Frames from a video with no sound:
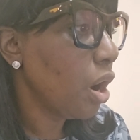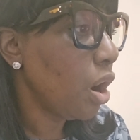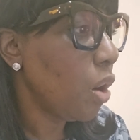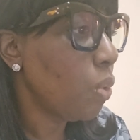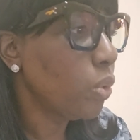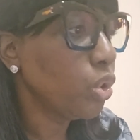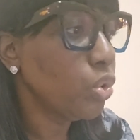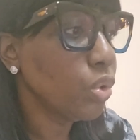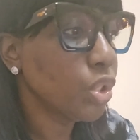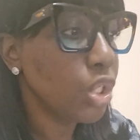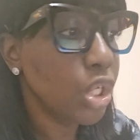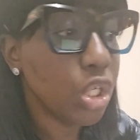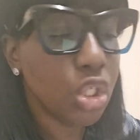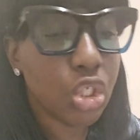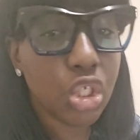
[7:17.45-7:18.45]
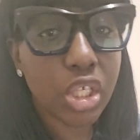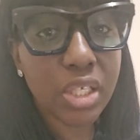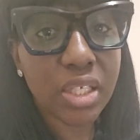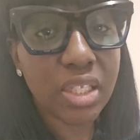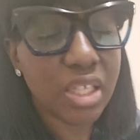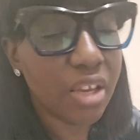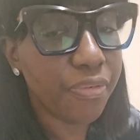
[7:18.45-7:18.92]
How would you teach
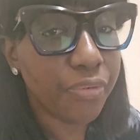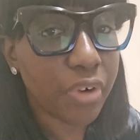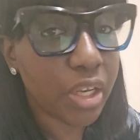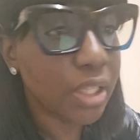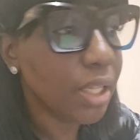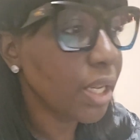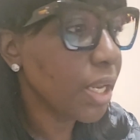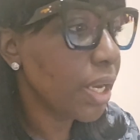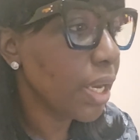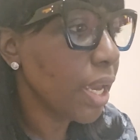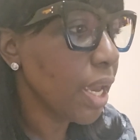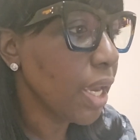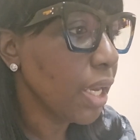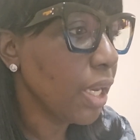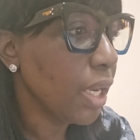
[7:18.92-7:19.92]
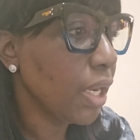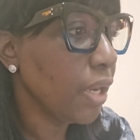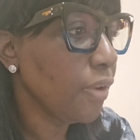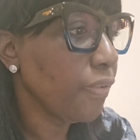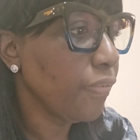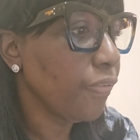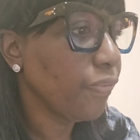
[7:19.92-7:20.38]
this differently
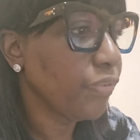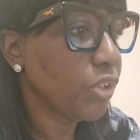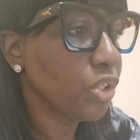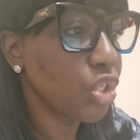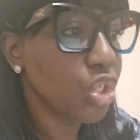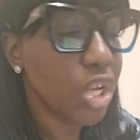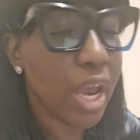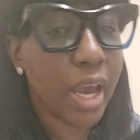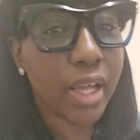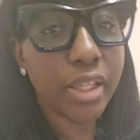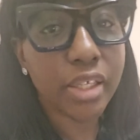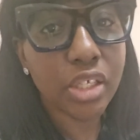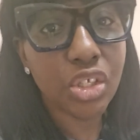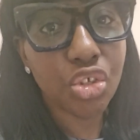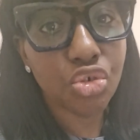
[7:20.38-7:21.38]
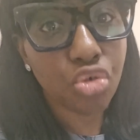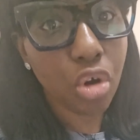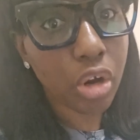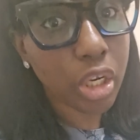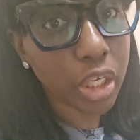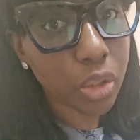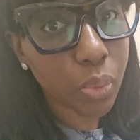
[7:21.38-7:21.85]
if the child is
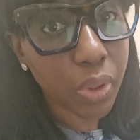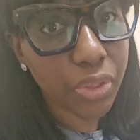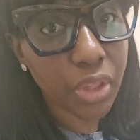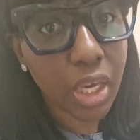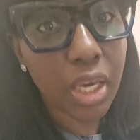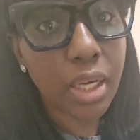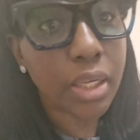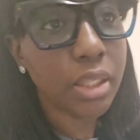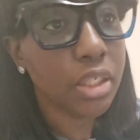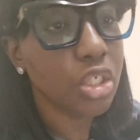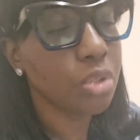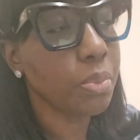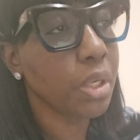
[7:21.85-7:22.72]
struggling with English?